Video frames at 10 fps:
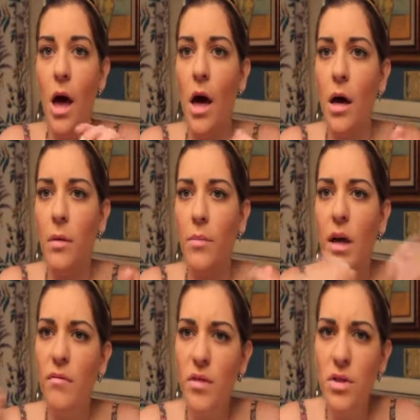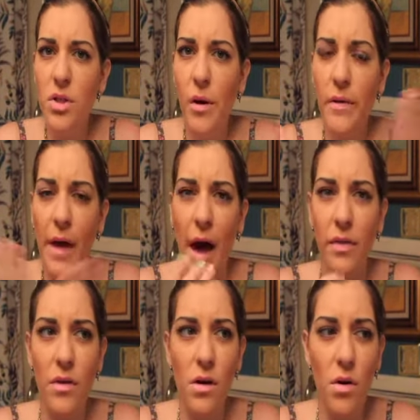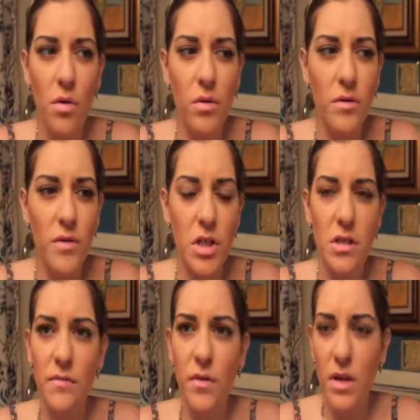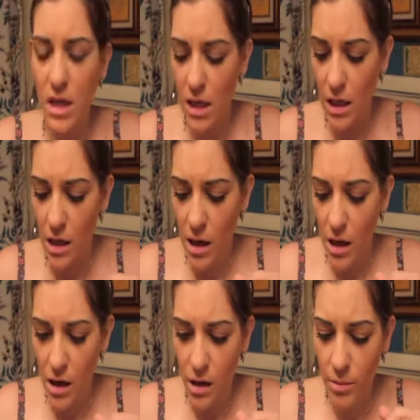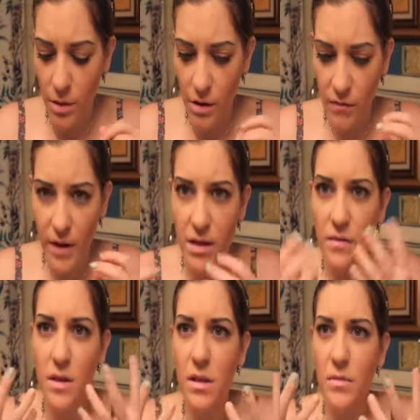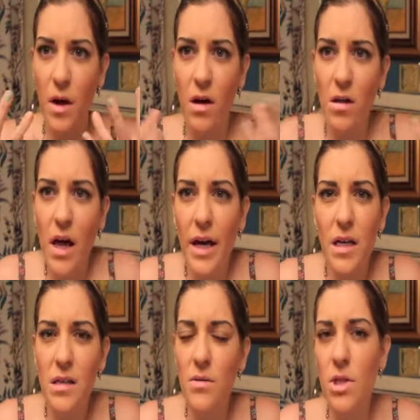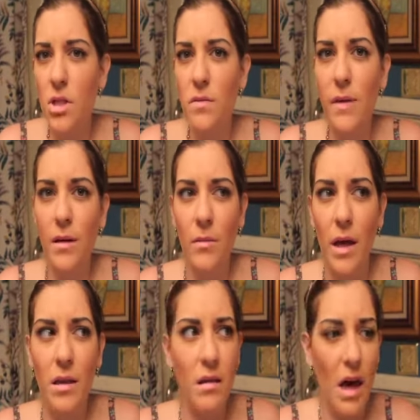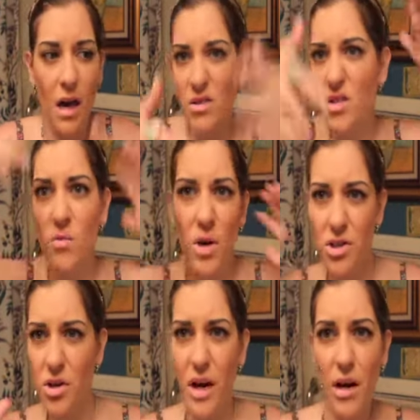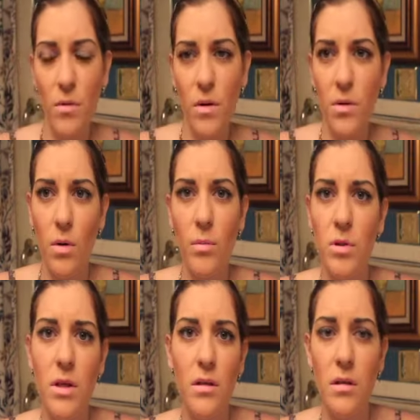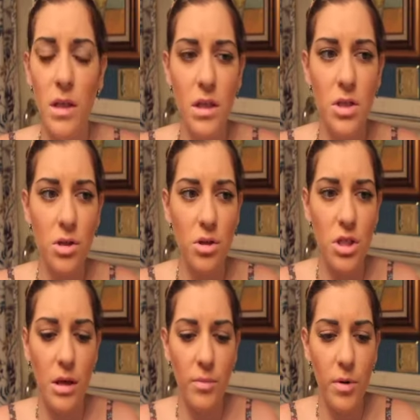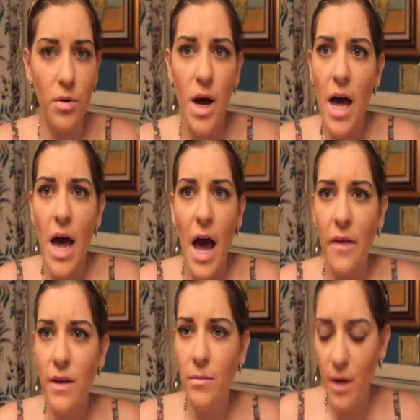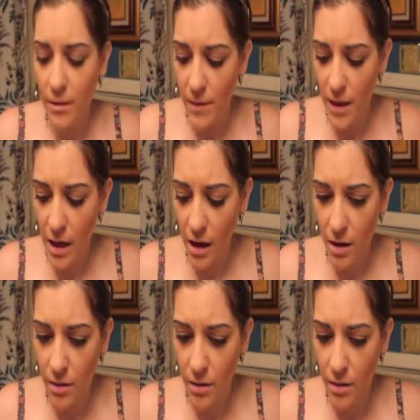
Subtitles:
If you're doing that though, just for the effect of the smell, I guess I would just recommend that just wash your hair with normal conditioner or shampoo, and then maybe